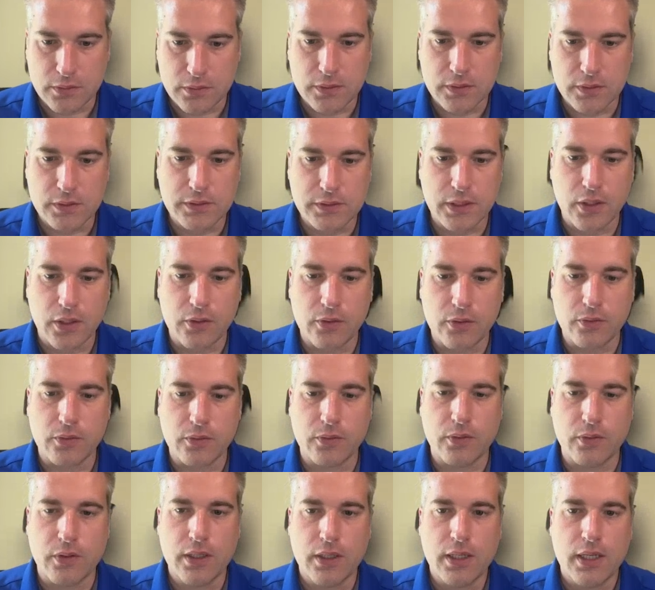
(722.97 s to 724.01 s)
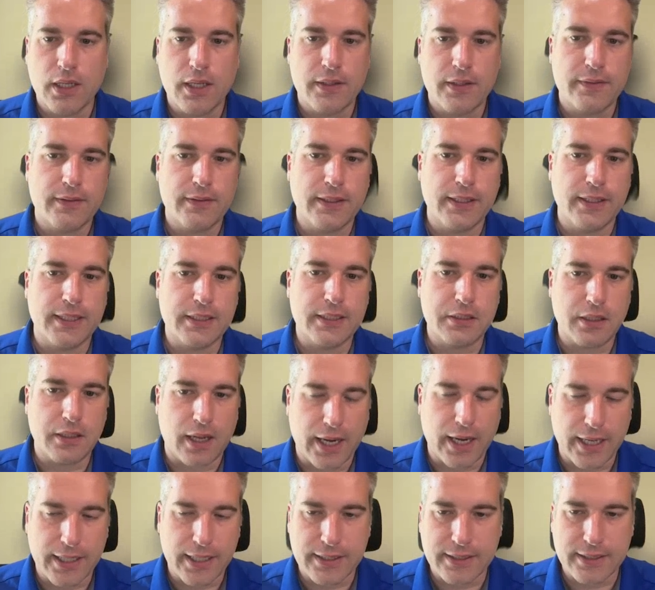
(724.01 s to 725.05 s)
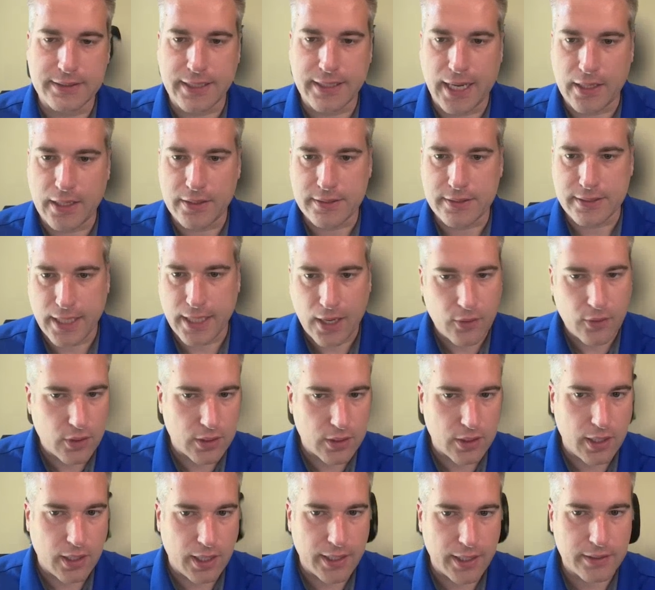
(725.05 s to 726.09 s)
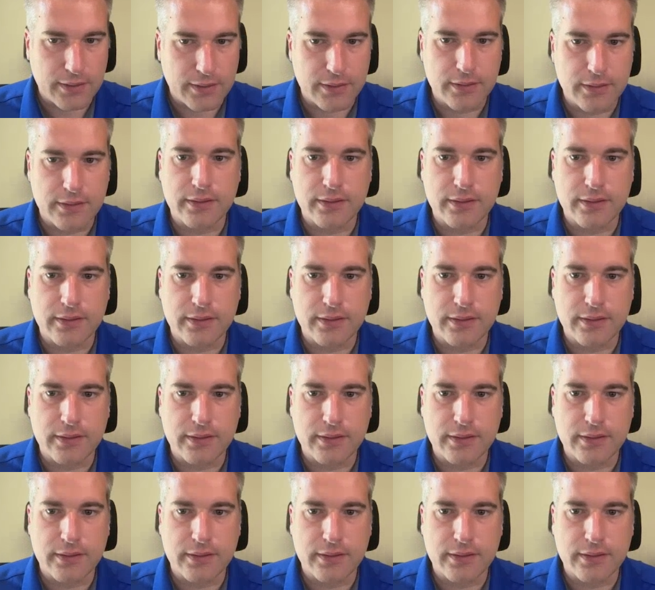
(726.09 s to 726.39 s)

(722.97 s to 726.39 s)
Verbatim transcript: So the client is out of town a lot.